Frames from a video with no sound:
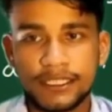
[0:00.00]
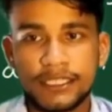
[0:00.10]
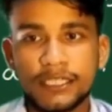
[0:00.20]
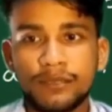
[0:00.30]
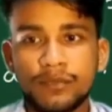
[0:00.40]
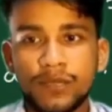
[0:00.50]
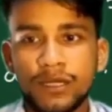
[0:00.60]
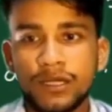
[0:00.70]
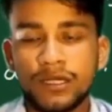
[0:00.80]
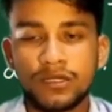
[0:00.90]
if
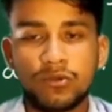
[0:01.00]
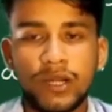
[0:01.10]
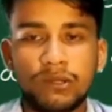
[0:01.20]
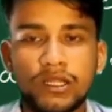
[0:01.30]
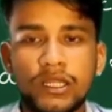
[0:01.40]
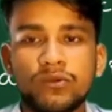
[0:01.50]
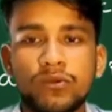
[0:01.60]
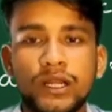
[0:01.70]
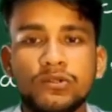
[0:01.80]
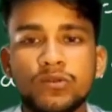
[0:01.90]
y1 and
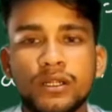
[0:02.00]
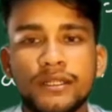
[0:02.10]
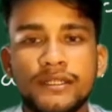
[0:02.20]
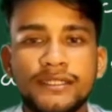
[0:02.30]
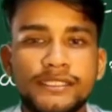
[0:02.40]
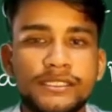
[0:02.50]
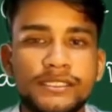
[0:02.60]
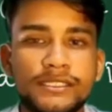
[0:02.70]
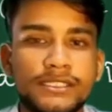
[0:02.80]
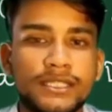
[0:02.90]
y2 are
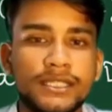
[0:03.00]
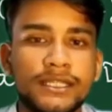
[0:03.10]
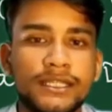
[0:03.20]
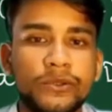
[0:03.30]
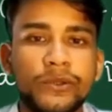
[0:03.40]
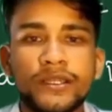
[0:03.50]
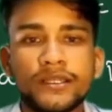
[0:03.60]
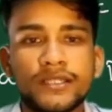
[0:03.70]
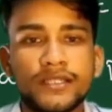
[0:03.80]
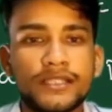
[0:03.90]
linearly
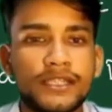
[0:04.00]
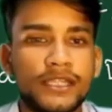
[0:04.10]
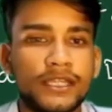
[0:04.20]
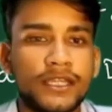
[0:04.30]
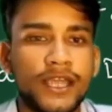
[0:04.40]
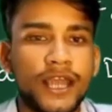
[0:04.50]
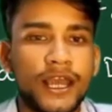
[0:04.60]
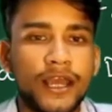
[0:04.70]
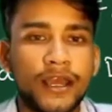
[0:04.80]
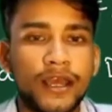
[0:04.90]
independent, then they
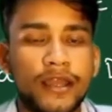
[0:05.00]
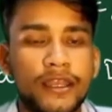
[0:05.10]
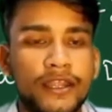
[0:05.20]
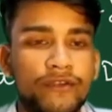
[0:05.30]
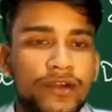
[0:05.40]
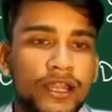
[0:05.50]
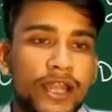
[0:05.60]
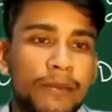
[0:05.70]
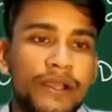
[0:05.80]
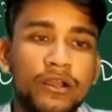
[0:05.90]
never
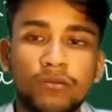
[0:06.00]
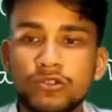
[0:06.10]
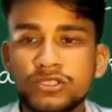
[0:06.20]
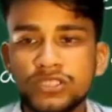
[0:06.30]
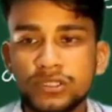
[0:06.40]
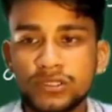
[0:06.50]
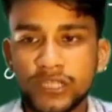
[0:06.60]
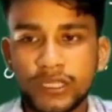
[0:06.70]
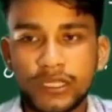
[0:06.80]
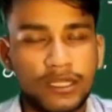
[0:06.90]
have a common 0.
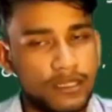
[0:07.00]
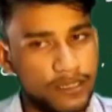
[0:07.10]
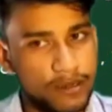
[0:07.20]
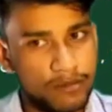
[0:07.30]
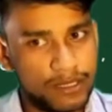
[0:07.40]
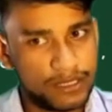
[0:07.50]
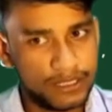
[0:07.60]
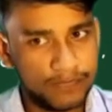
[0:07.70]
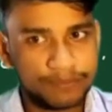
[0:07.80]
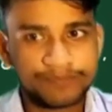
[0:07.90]
Okay, number
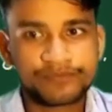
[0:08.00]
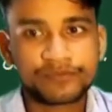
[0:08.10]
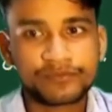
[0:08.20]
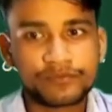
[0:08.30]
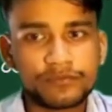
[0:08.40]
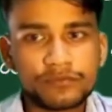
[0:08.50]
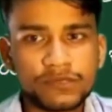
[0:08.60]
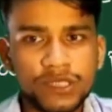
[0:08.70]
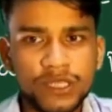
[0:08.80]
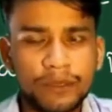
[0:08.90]
C,
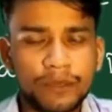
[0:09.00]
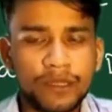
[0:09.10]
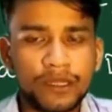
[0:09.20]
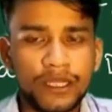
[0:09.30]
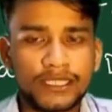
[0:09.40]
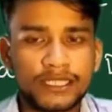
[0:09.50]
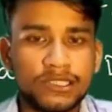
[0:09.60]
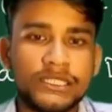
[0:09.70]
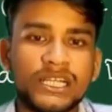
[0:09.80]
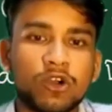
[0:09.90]
if x0
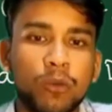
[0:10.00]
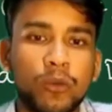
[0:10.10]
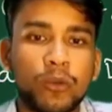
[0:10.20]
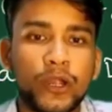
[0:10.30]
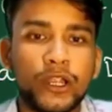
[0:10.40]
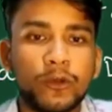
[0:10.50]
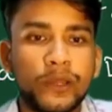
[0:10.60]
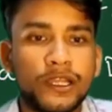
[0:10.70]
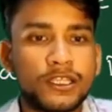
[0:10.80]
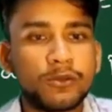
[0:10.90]
is a common point of
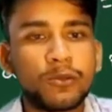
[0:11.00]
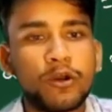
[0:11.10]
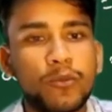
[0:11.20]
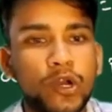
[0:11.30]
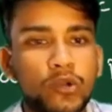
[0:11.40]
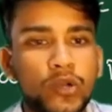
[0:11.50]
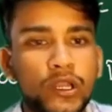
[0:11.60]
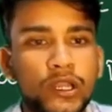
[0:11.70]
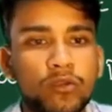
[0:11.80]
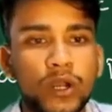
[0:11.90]
extrema of y1
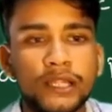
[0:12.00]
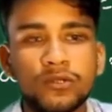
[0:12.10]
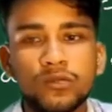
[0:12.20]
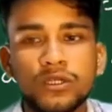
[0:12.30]
and y2,